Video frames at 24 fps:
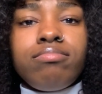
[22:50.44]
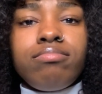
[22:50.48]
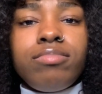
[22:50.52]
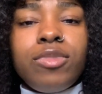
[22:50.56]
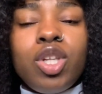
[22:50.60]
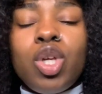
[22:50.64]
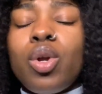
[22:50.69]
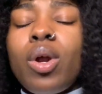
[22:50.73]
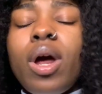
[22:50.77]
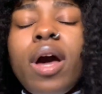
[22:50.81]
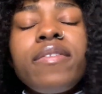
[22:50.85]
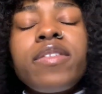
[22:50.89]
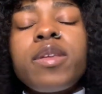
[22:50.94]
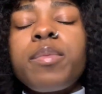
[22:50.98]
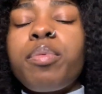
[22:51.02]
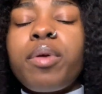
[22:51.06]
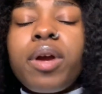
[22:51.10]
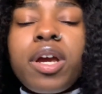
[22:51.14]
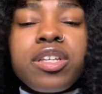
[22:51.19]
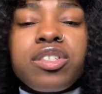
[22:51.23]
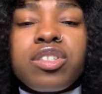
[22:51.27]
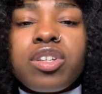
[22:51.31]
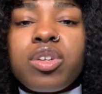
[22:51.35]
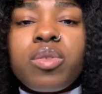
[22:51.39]
You don't have to
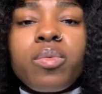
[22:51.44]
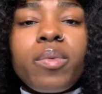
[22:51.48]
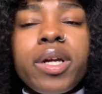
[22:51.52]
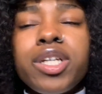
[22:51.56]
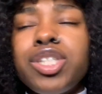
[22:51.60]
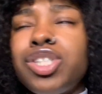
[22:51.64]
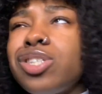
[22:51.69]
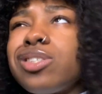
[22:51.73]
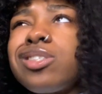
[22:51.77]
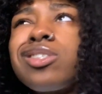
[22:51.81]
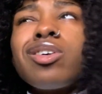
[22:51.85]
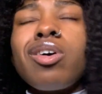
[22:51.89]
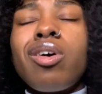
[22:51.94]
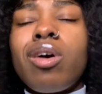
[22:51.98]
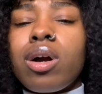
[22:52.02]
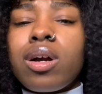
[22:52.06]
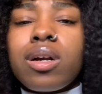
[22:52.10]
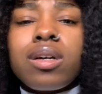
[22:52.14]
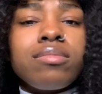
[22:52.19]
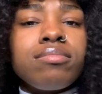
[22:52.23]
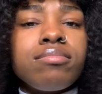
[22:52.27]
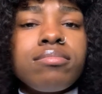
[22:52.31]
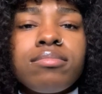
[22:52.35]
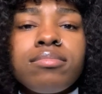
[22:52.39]
pray a certain way, just talk.
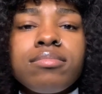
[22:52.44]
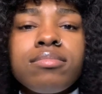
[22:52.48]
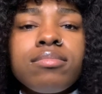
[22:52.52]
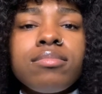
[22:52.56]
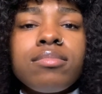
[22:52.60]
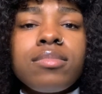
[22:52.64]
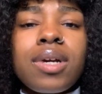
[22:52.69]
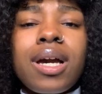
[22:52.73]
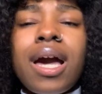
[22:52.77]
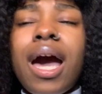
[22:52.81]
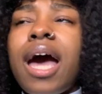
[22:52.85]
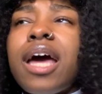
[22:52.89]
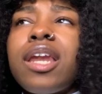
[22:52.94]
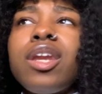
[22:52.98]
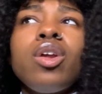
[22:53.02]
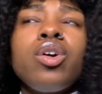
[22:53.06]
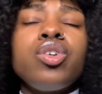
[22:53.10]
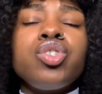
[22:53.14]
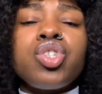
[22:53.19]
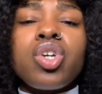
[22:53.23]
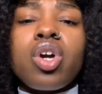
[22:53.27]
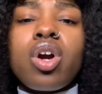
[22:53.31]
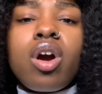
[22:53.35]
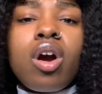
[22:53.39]
God
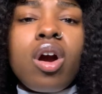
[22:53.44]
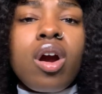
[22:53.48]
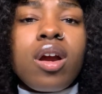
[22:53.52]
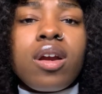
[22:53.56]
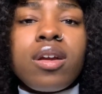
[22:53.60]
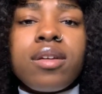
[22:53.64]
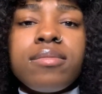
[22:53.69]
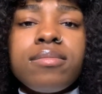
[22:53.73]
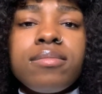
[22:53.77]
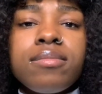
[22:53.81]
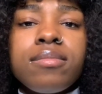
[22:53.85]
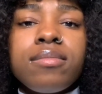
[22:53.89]
knows your heart.